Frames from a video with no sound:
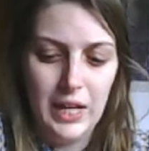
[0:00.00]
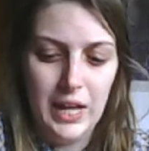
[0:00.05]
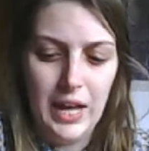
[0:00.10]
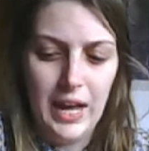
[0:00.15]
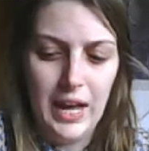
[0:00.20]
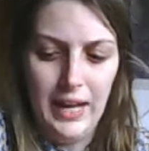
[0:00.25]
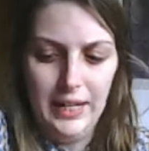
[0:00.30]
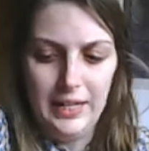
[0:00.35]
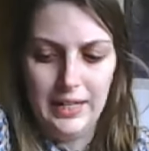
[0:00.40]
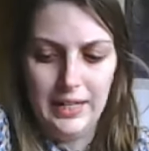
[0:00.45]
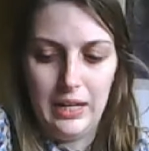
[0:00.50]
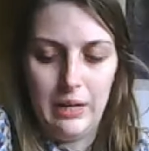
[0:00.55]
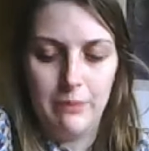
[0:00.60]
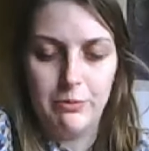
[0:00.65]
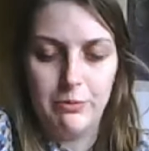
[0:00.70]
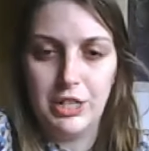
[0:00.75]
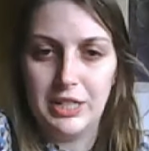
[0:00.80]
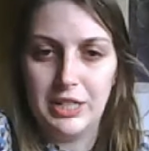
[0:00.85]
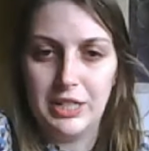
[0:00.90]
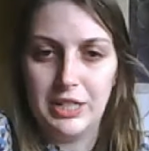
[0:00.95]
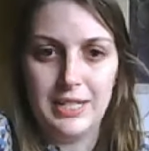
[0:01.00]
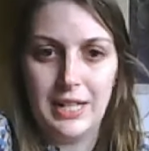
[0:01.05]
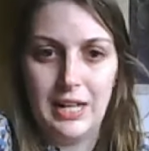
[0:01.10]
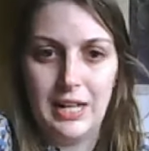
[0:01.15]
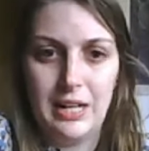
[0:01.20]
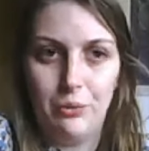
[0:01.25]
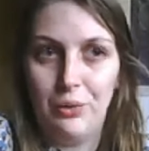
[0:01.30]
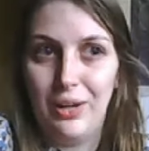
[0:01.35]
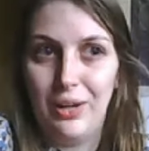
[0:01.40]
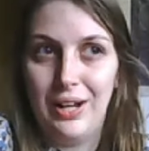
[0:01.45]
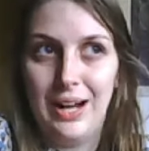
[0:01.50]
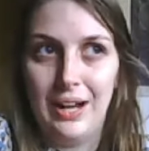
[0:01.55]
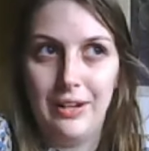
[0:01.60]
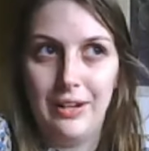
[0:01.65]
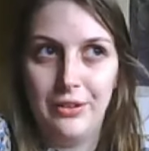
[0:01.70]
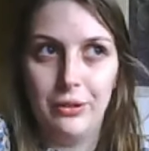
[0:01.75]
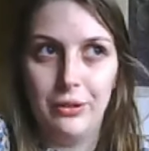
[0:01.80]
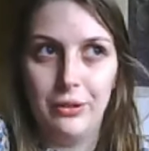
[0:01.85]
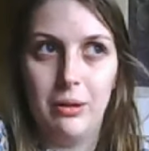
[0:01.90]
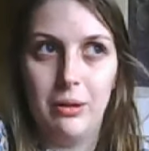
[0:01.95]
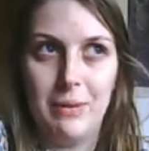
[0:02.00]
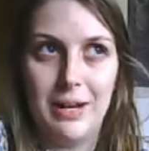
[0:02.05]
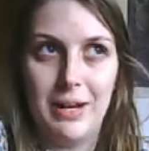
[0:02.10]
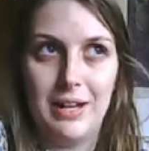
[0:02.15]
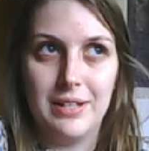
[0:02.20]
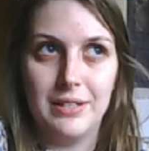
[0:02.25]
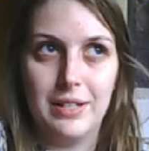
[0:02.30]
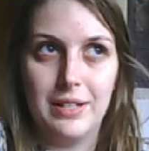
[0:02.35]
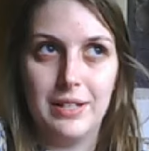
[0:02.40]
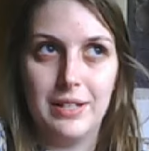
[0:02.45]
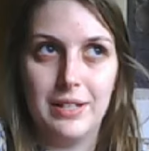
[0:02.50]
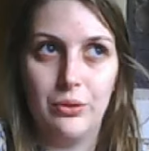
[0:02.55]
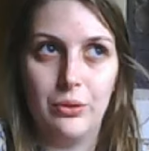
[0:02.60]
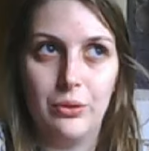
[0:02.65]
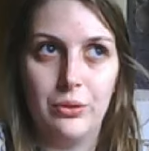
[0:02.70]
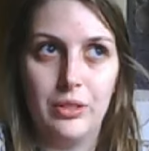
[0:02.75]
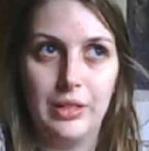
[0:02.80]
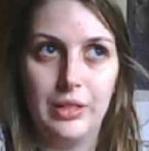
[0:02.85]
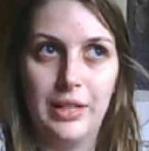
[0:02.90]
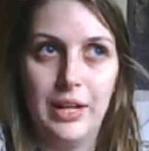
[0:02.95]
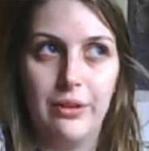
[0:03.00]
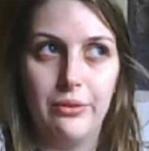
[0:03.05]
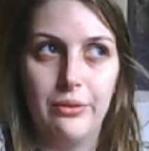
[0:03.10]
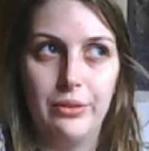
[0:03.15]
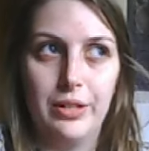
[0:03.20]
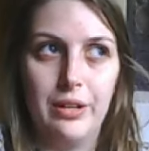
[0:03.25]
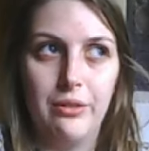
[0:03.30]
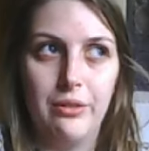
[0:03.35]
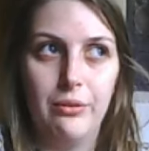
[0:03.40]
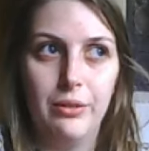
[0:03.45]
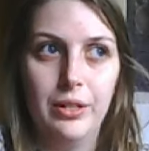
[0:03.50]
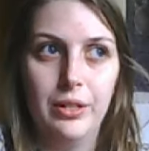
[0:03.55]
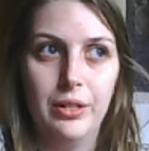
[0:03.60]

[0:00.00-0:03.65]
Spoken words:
any object as either a mass noun or a count noun.